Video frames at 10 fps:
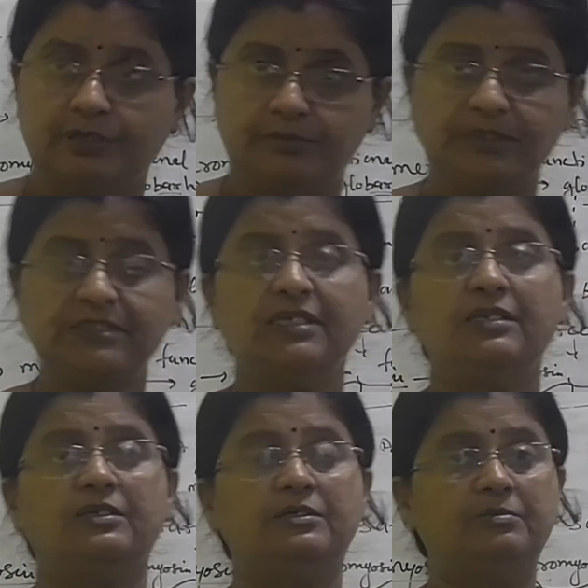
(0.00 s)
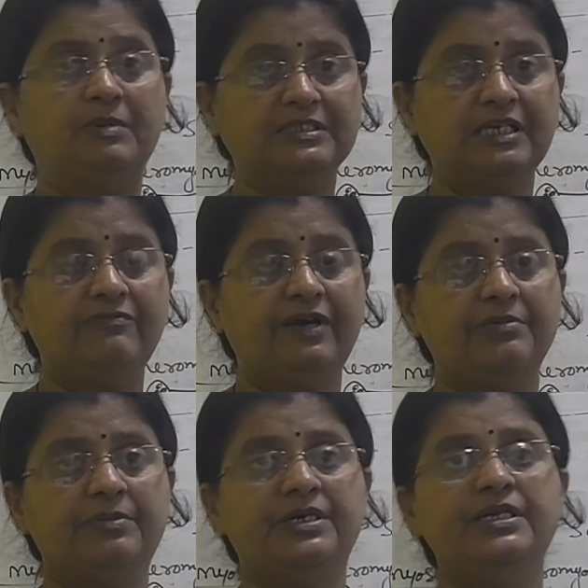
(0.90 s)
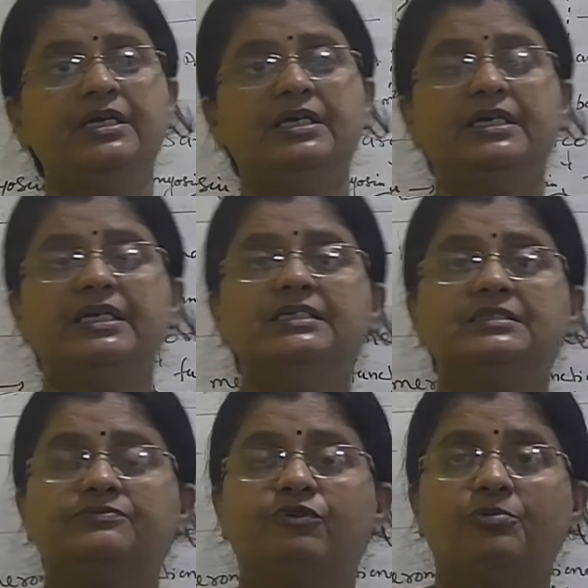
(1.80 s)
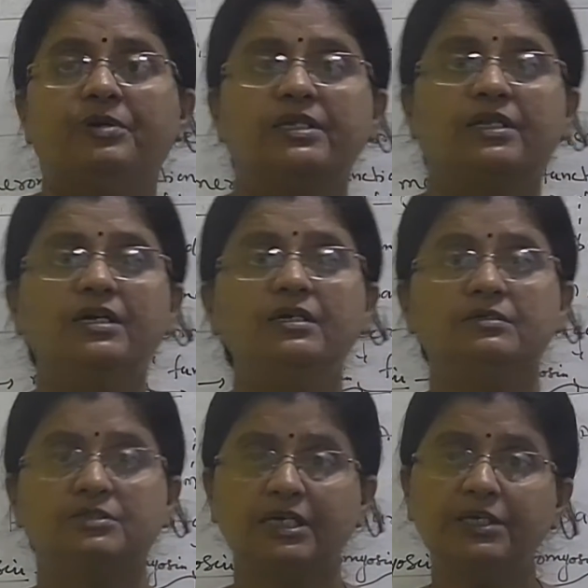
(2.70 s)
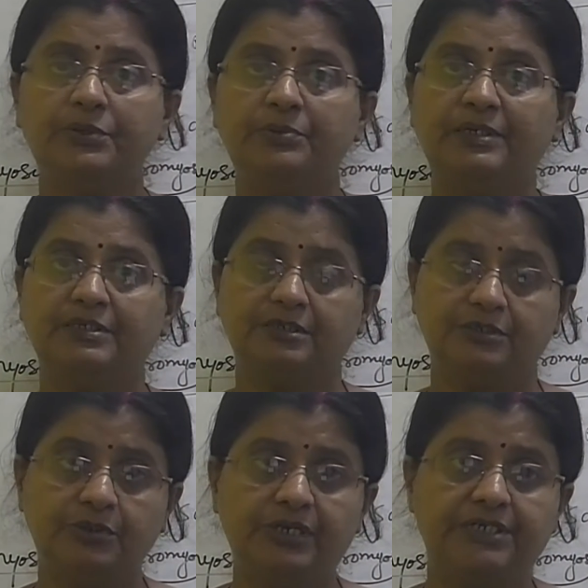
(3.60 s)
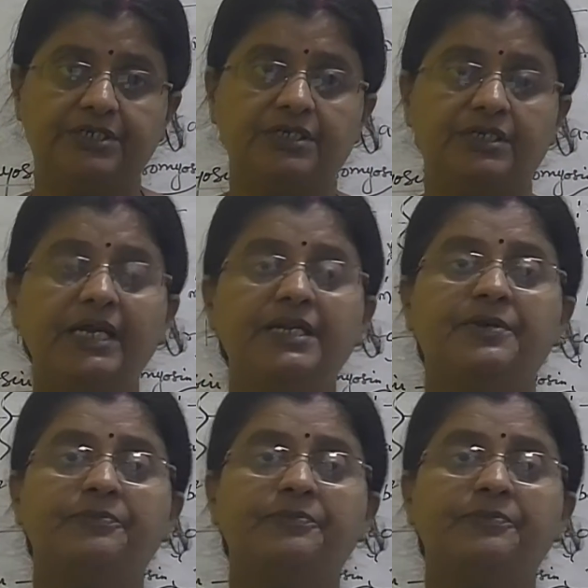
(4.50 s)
muscle fiber is forming the unit, right?